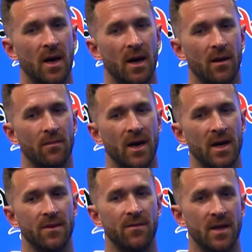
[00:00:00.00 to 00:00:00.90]

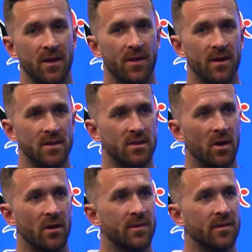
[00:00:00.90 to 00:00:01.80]
and if anything is
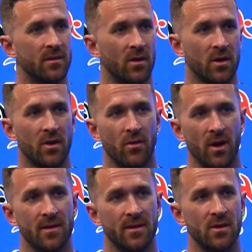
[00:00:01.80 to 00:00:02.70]
not
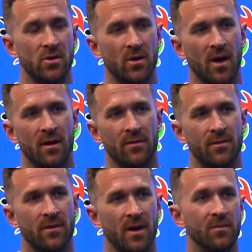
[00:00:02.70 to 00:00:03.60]
correct, then you have
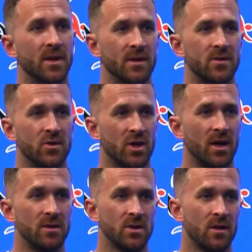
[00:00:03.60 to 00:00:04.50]
a minute to
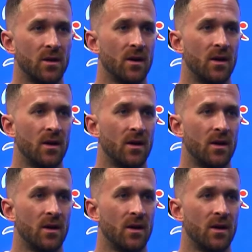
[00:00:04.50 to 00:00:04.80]
change.